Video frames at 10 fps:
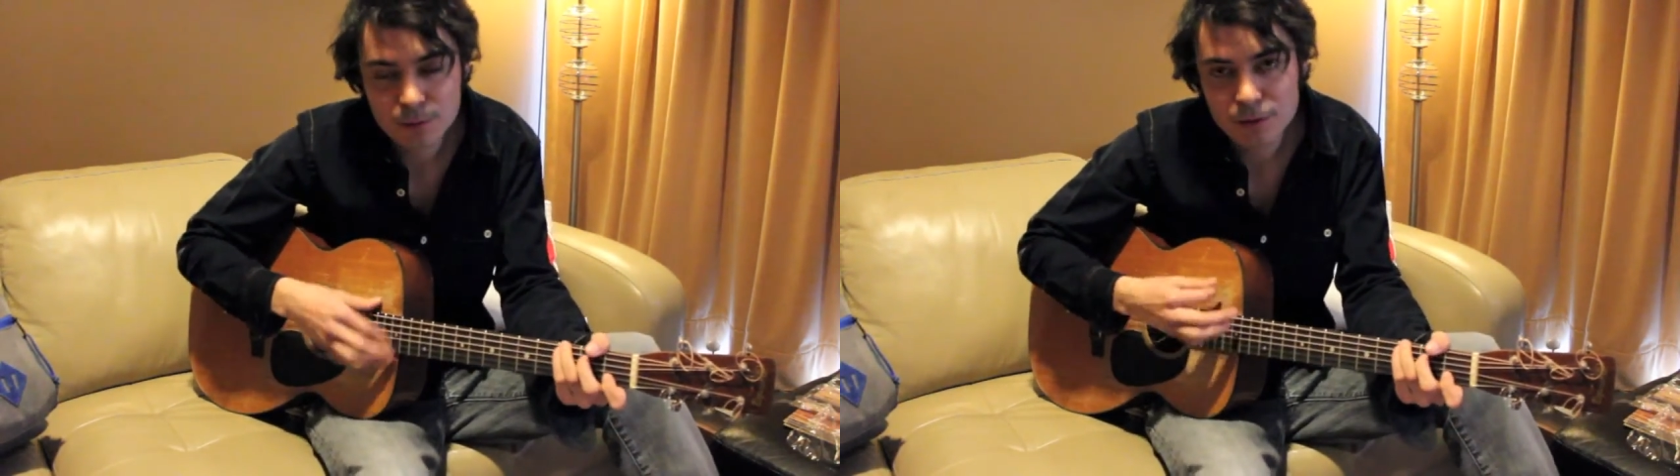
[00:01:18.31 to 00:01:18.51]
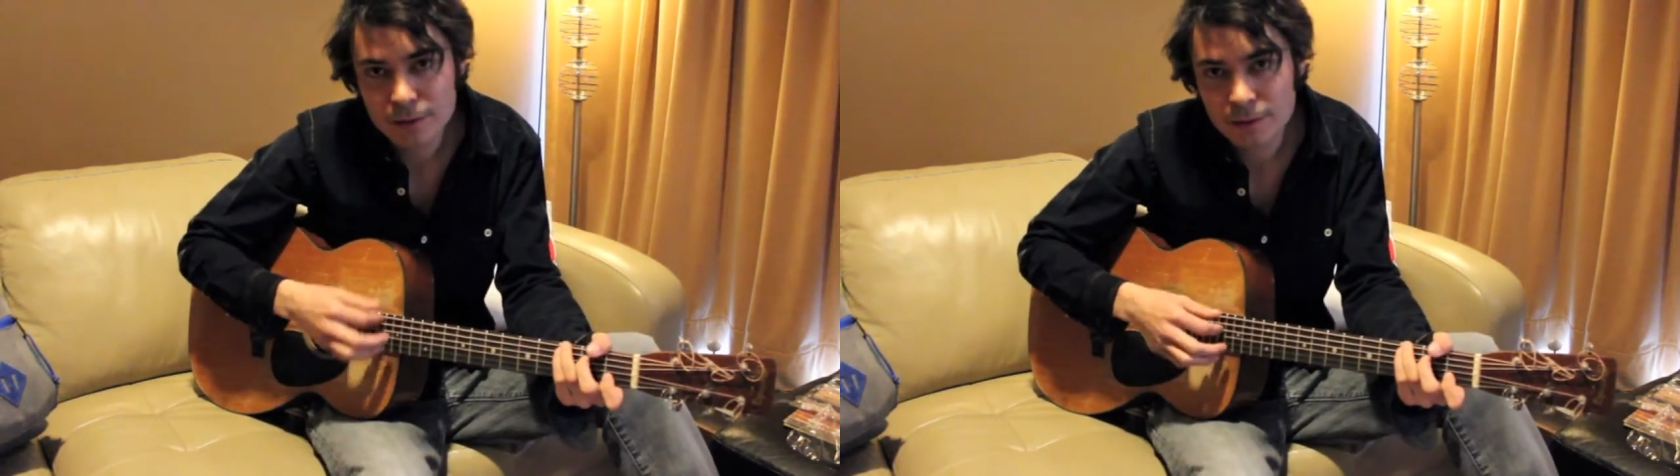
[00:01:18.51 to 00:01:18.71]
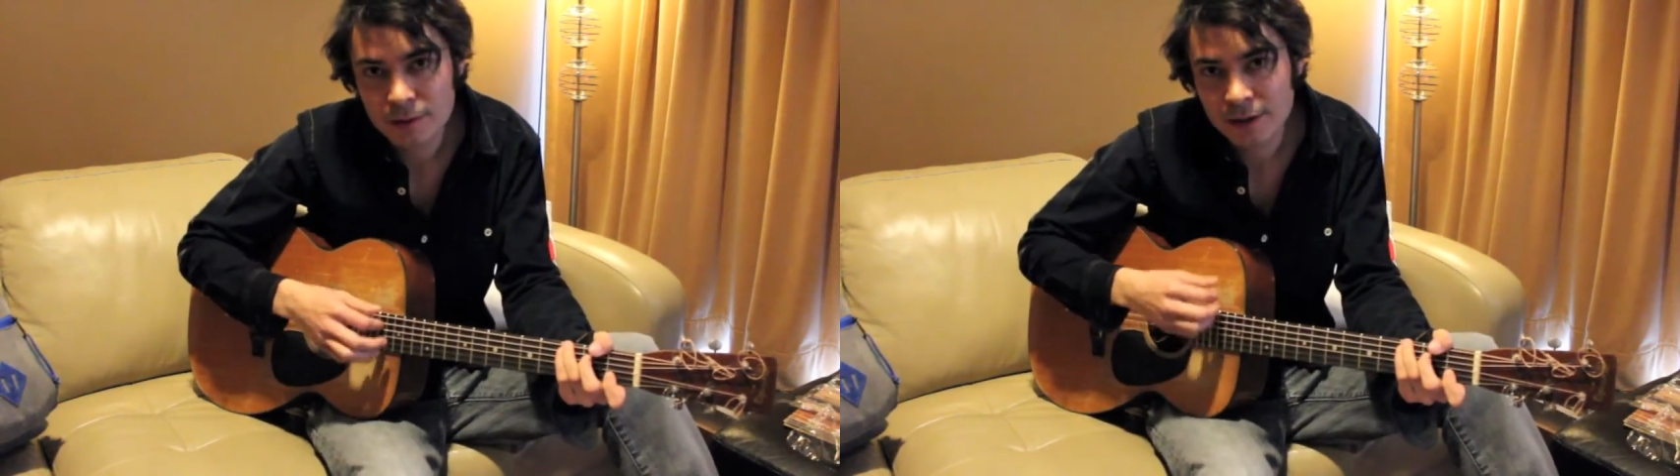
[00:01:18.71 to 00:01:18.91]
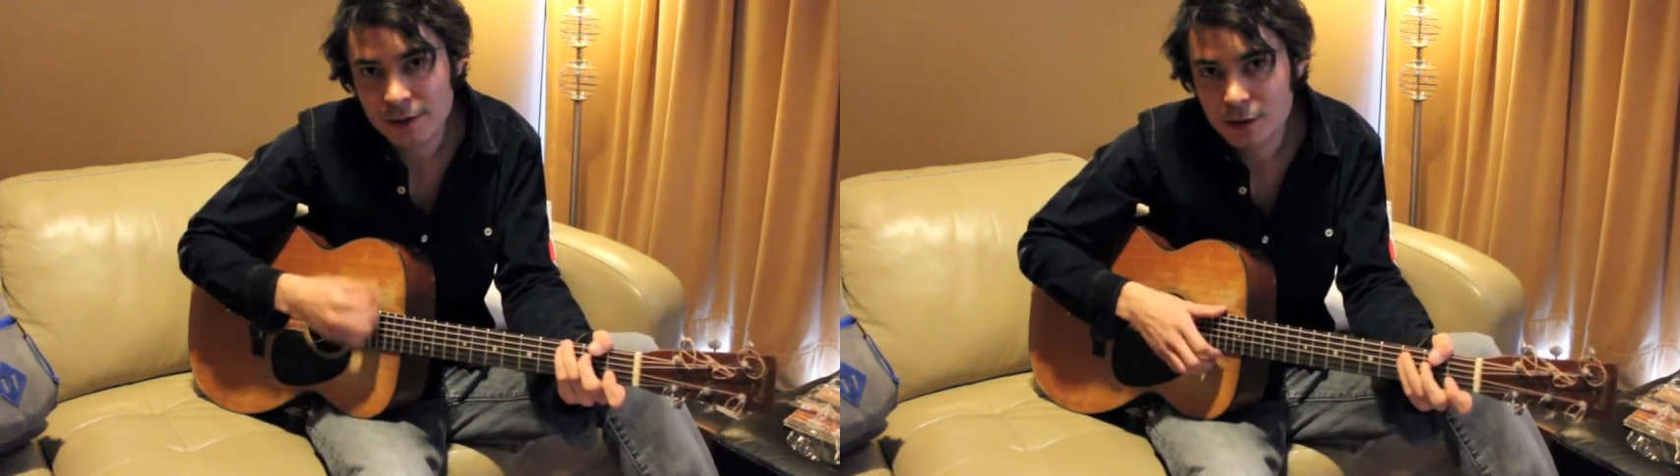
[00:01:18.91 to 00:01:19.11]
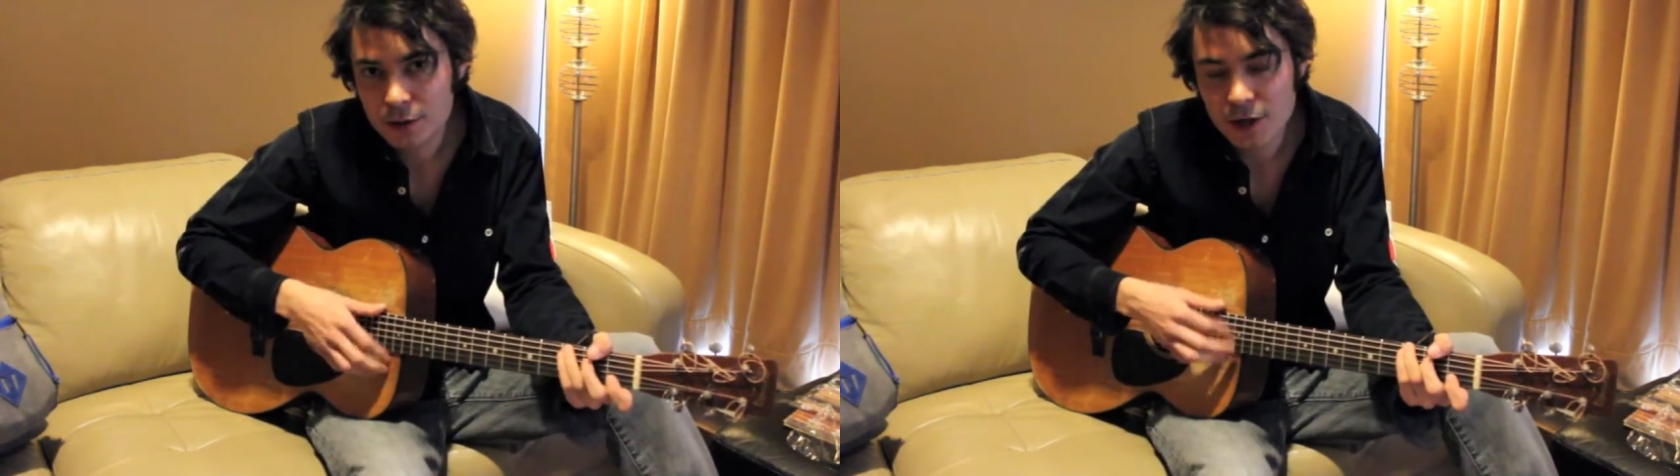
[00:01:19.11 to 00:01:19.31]
world and
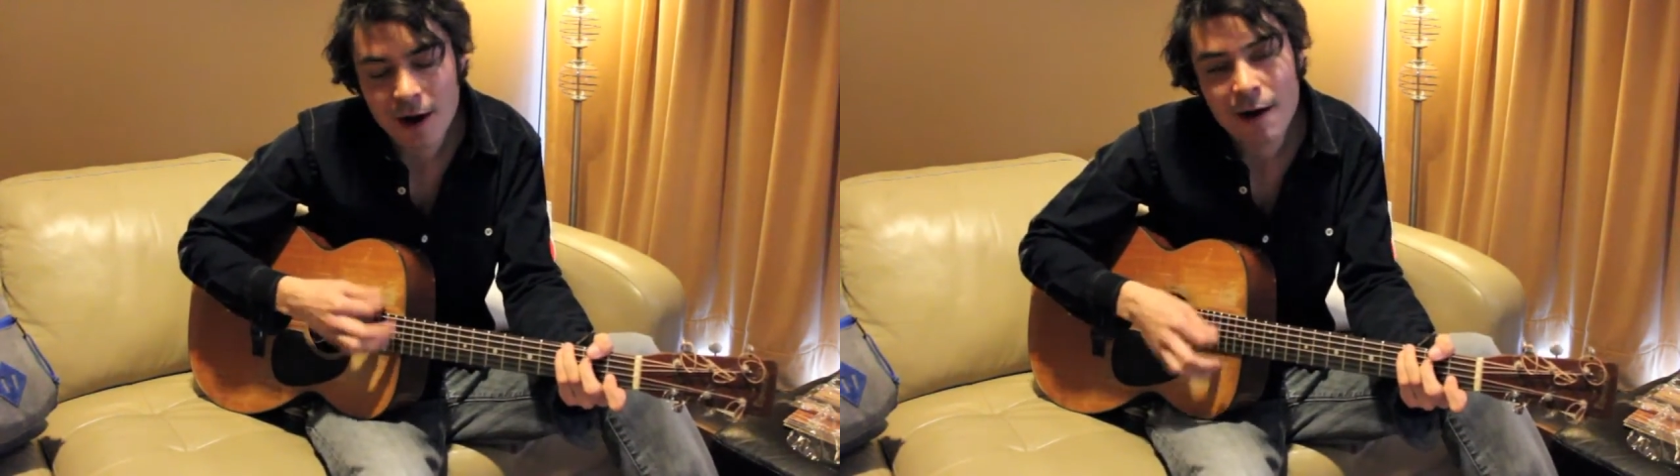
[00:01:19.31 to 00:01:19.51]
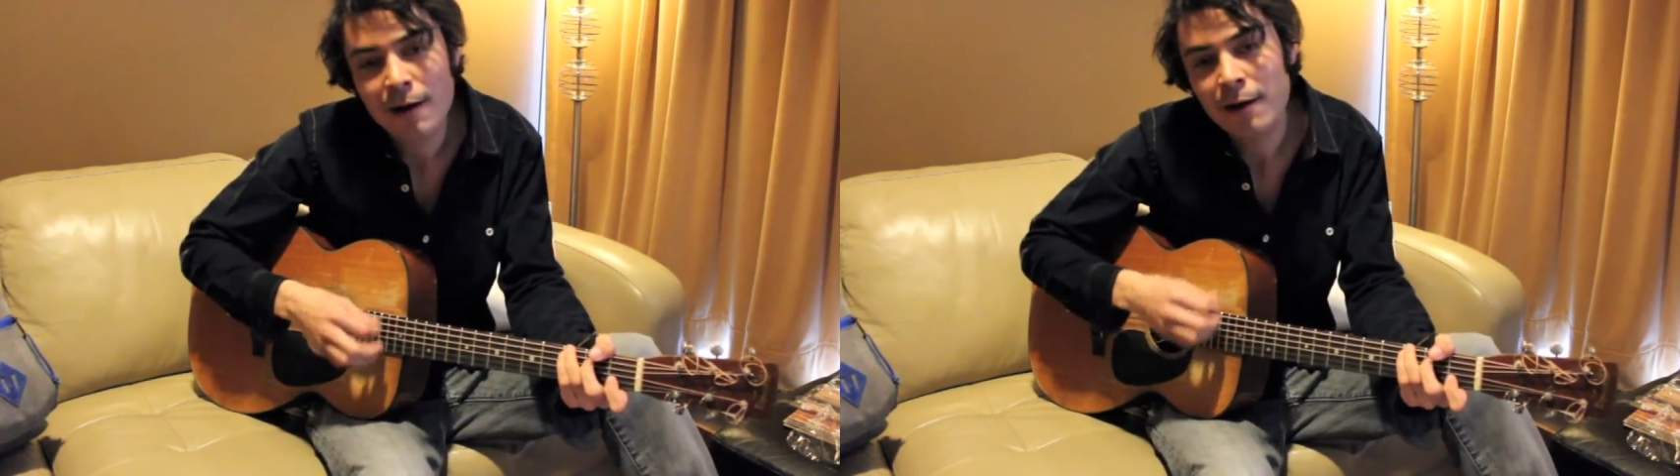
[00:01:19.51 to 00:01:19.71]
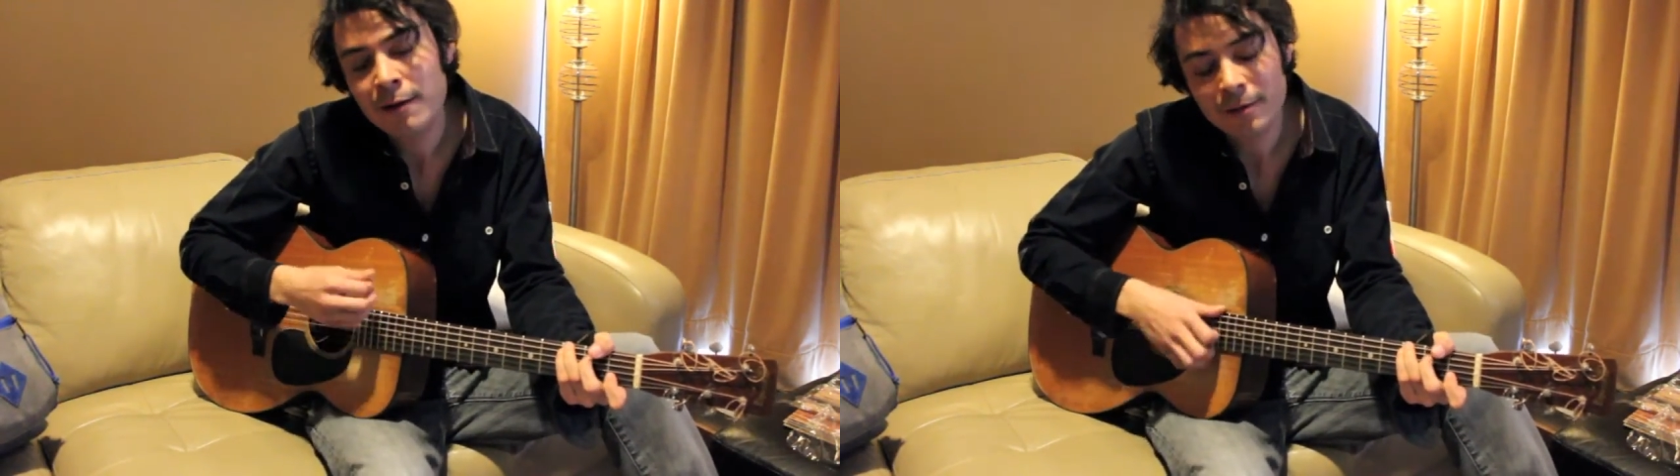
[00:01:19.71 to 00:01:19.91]
its charm.